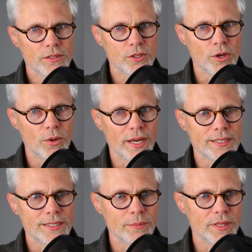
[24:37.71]
So,
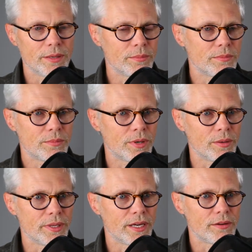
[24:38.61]
and some of them
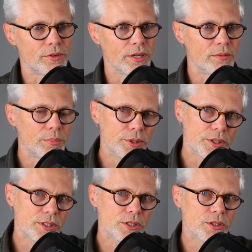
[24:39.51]
probably have written
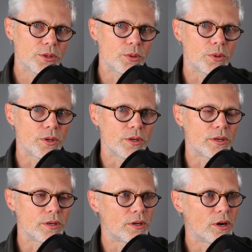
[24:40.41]
books
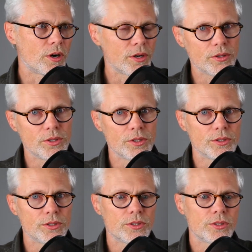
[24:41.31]
or
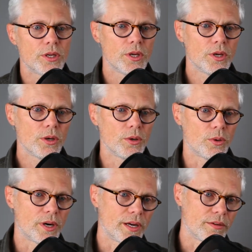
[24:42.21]
articles
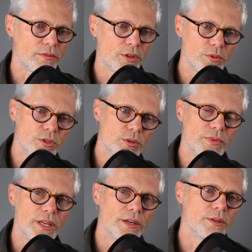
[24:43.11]
or have YouTube
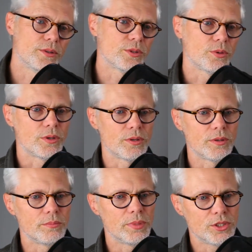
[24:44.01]
videos
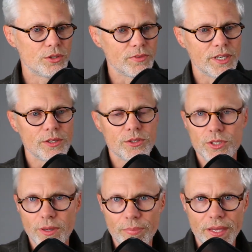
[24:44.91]
or BitChute videos or
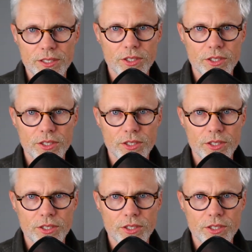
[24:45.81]
something.